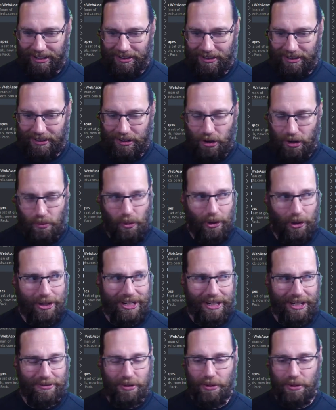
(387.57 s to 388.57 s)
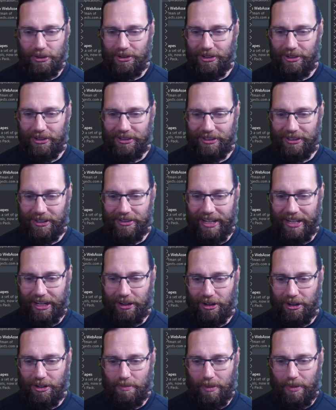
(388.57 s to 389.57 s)
no warranty, of course, on, on that
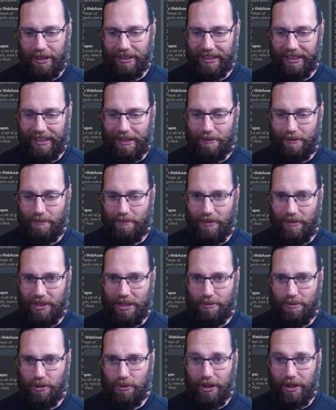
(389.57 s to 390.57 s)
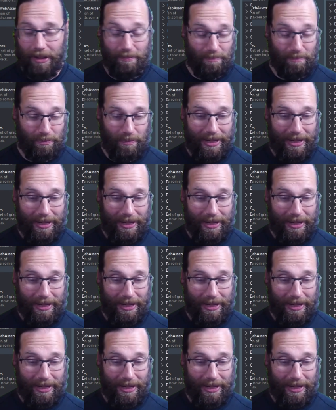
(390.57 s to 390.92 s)
code, but um, it seems to work.